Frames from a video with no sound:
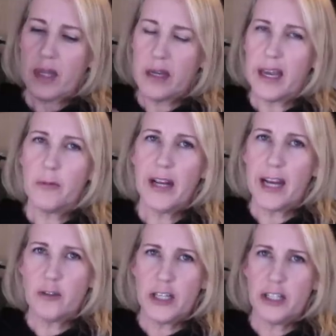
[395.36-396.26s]
Again,
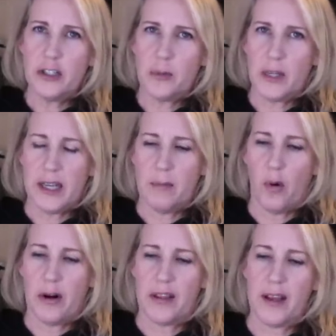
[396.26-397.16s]
rehydration is a really
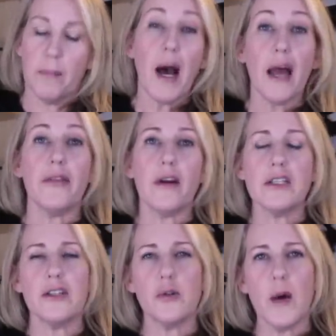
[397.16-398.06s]
important thing. But there are
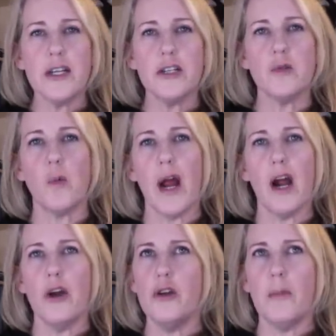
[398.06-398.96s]
situations
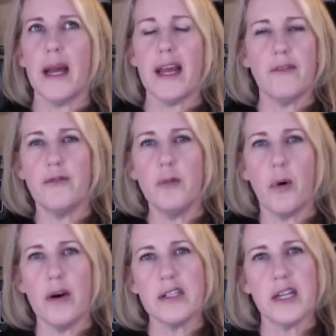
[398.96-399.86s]
where you might have food
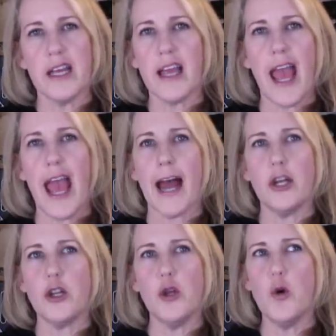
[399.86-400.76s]
poisoning
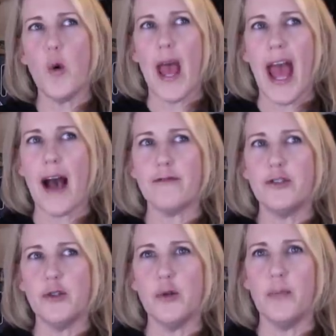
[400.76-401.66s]
and you have
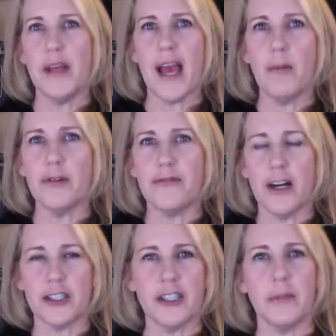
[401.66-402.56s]
to be able to
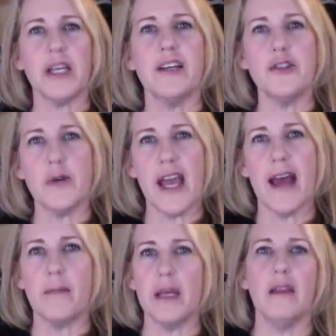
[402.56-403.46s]
function, because you
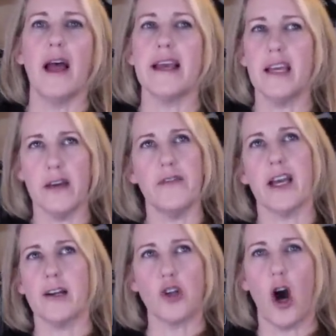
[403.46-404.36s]
can't be like
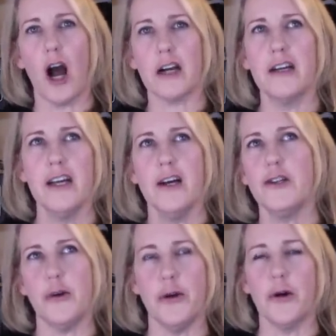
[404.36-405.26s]
giving a talk
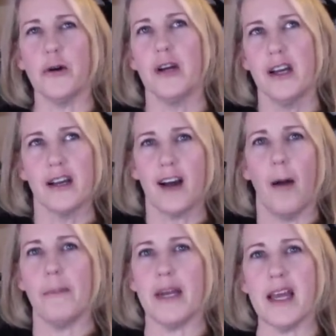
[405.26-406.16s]
to your
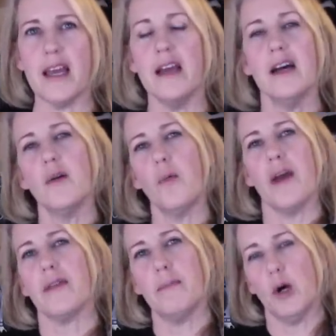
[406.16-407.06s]
company
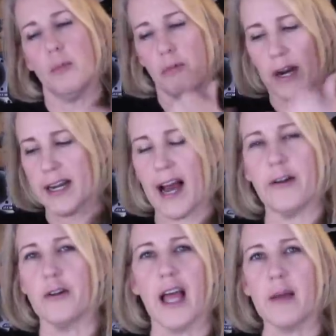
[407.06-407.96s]
with poop running
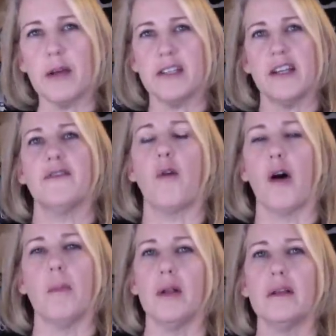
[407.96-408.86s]
down your leg because you have
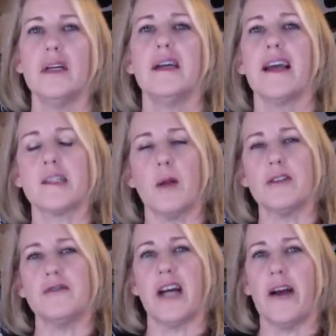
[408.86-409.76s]
horrible
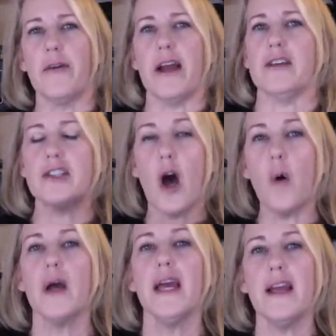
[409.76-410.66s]
explosive diarrhea.
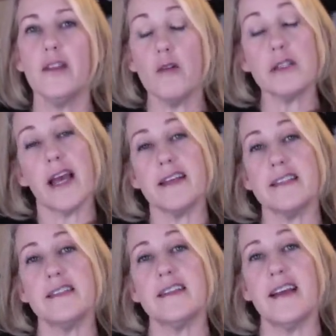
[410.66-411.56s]
So in those
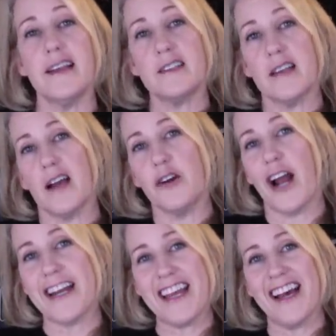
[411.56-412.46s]
cases, it's a good
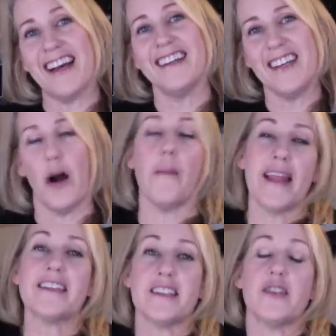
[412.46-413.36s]
idea,
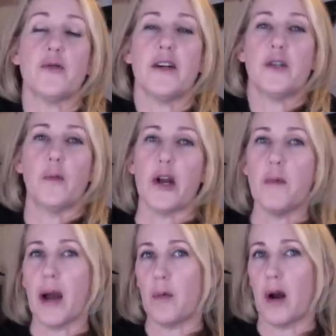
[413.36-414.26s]
that's a situation where you
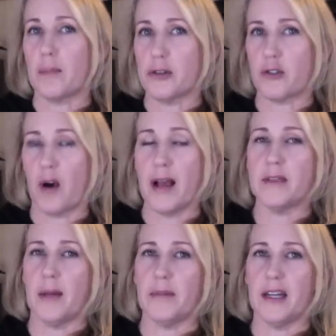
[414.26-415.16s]
might want to prescribe
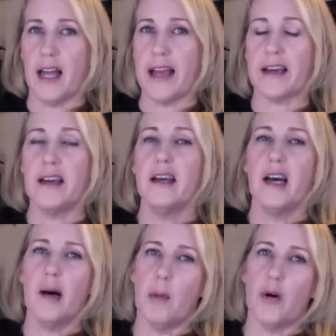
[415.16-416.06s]
something like
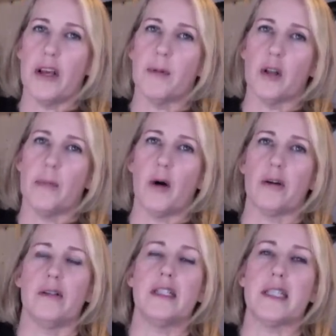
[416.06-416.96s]
Imodium or
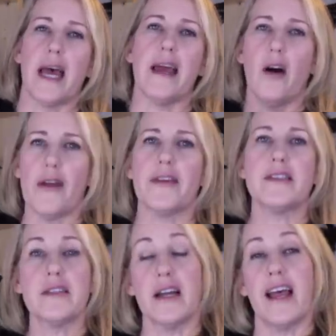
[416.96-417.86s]
Lomotil and say, all right, this
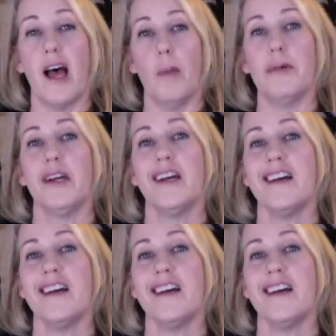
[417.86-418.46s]
is going to help